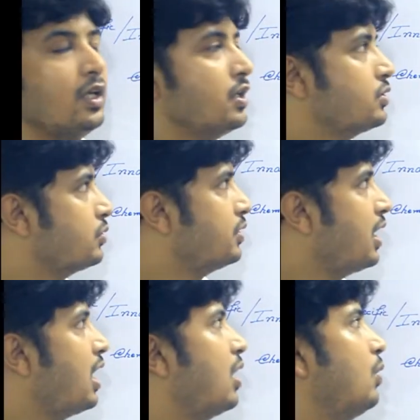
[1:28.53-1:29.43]
So
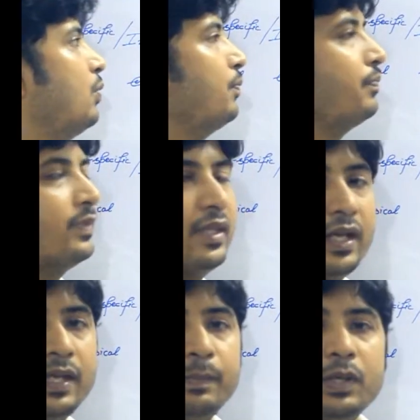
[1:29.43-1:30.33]
now the
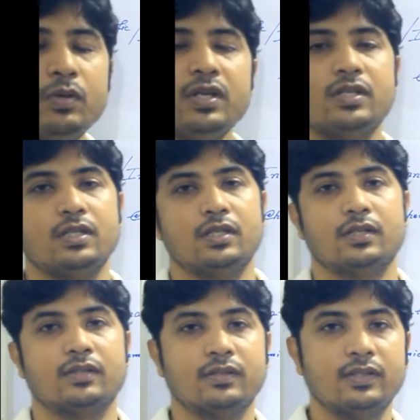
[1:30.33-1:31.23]
immunity
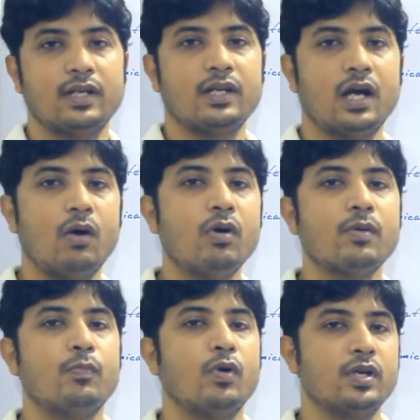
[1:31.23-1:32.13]
that our
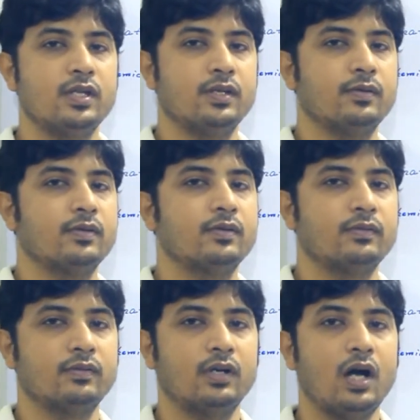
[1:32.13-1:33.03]
body,
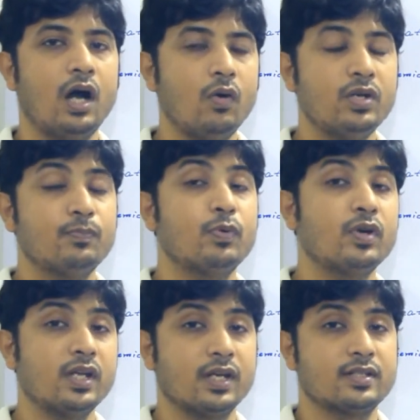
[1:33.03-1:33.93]
how it
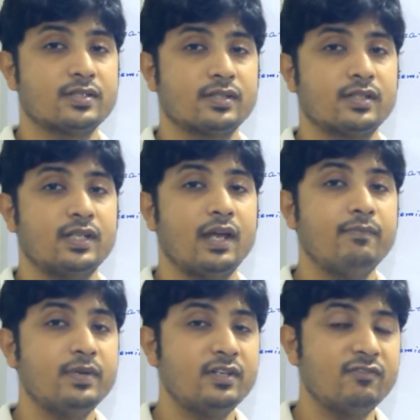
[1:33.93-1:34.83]
protects, can
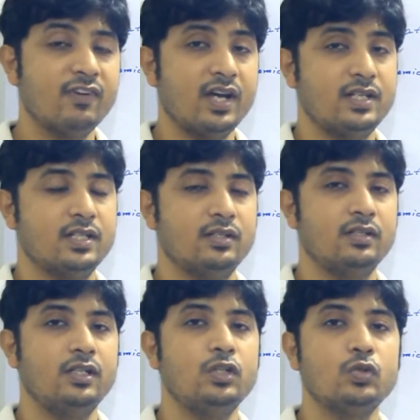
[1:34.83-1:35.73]
be divided
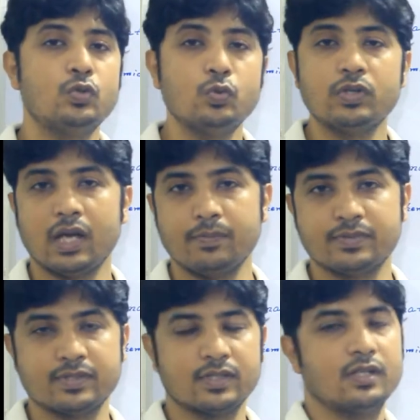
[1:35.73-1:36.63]
into two
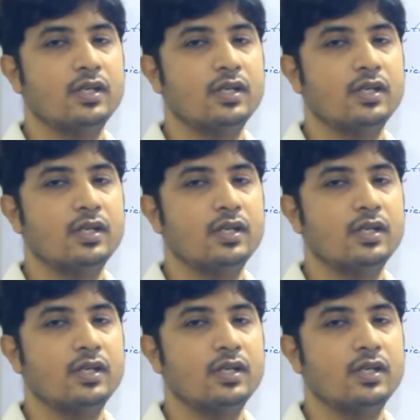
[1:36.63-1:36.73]
types.